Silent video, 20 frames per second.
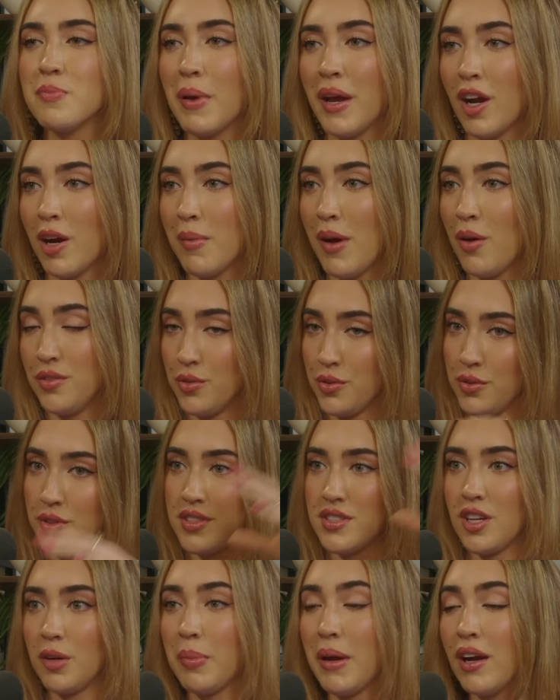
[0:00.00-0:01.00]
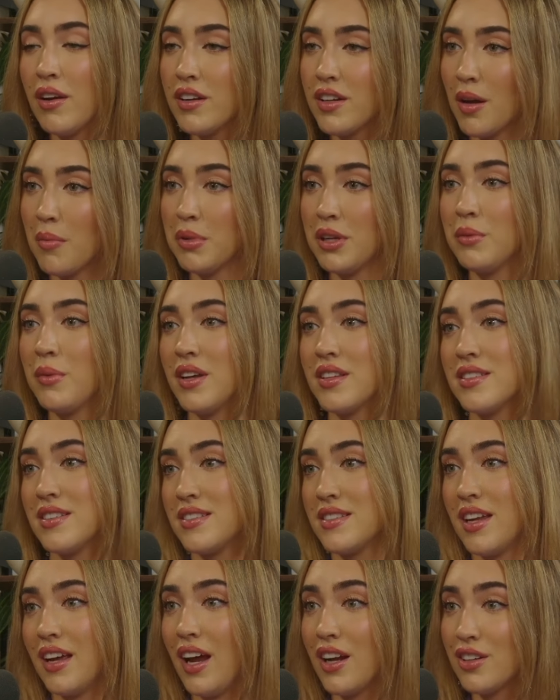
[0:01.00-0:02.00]
Paramount, who is their parent company, wants to
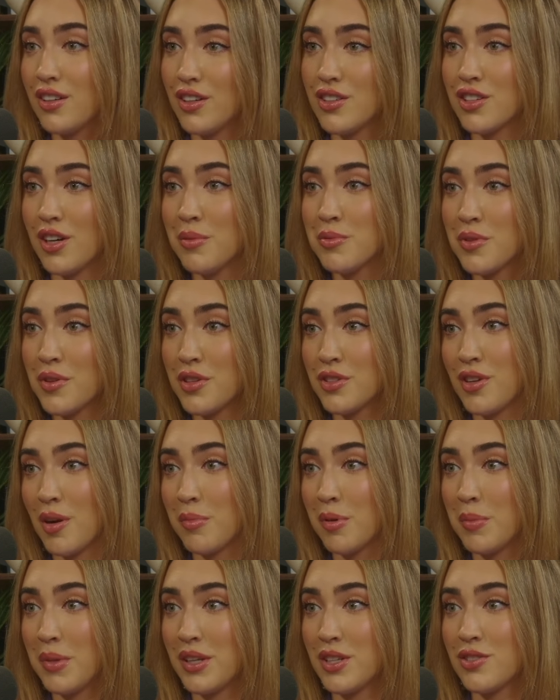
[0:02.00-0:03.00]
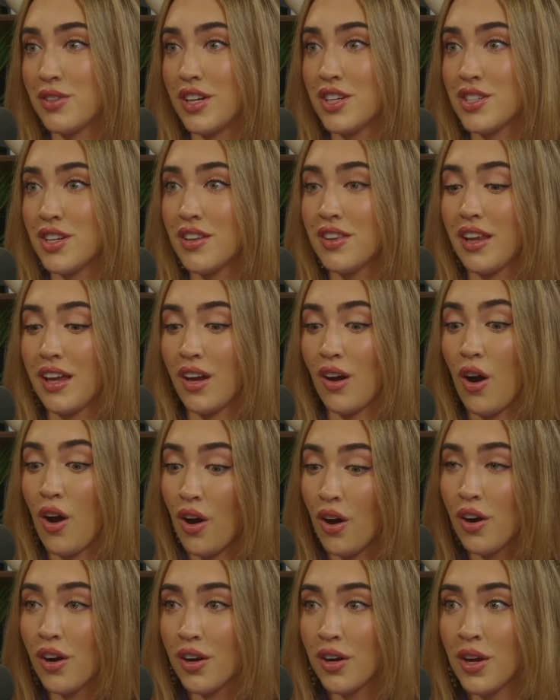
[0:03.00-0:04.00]
stay on good terms with the Trump administration, they
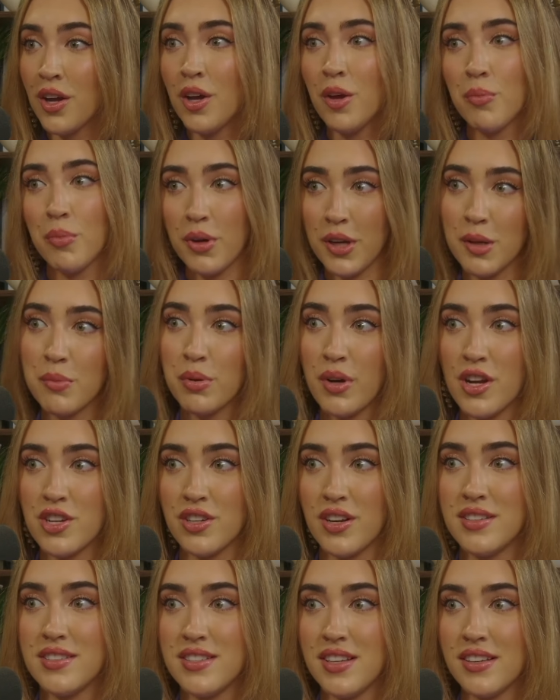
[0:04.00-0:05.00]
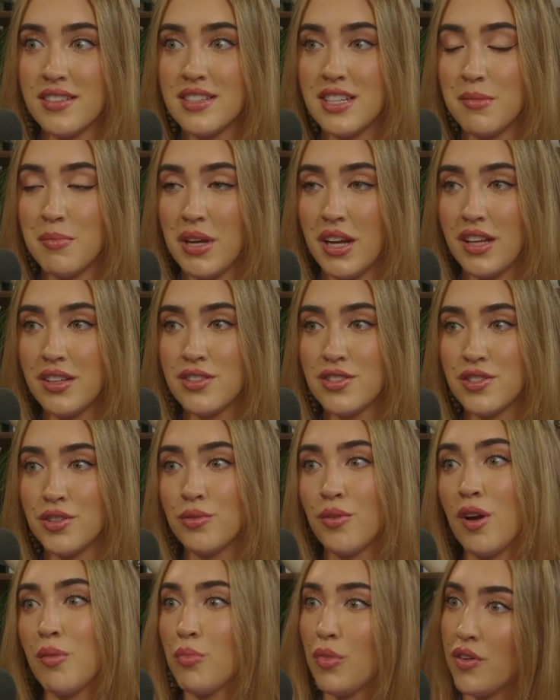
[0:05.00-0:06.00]
are putting pressure on 60 Minutes
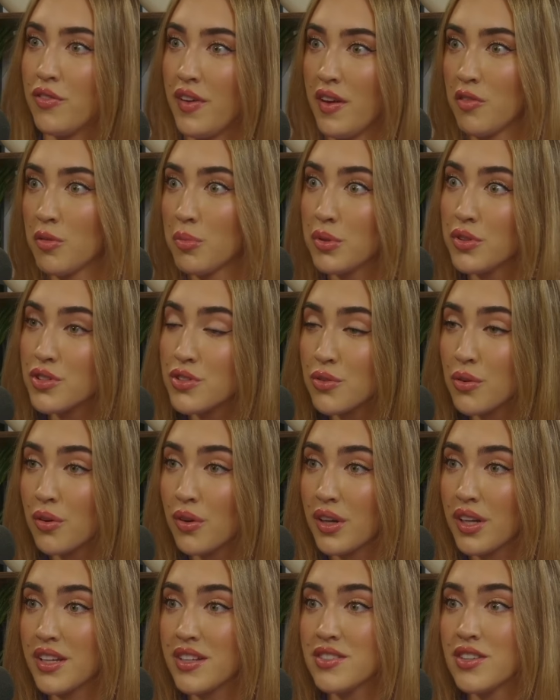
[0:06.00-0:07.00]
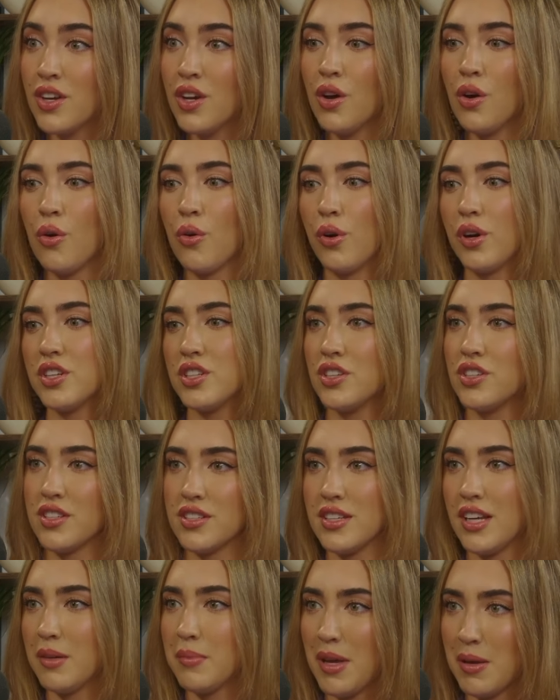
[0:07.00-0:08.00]
to run more favorable stories or to
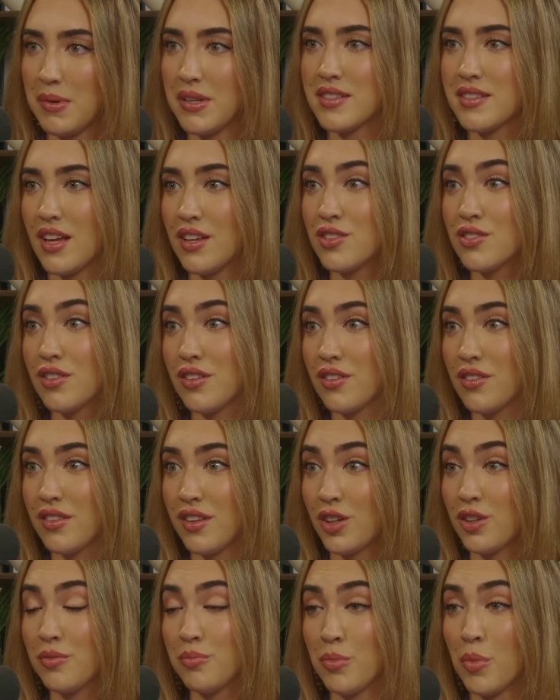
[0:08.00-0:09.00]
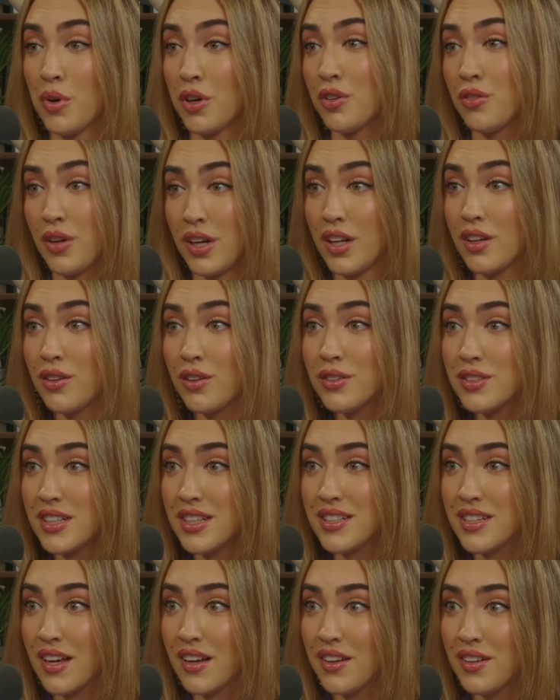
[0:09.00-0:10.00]
just maybe censor the more critical
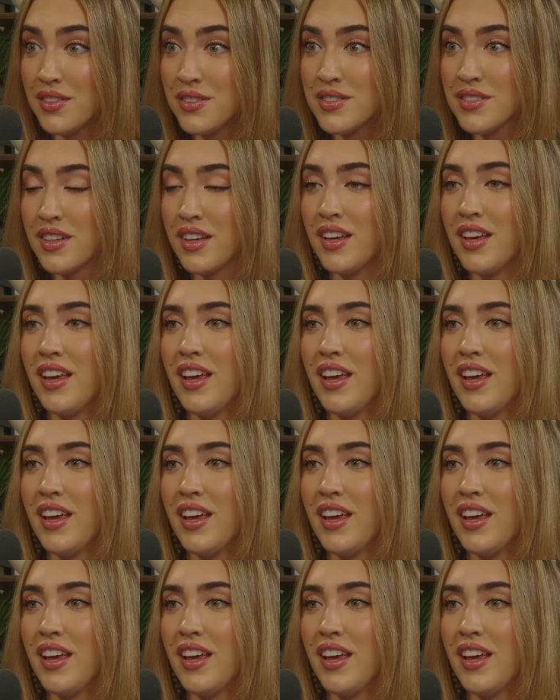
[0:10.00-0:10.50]
details.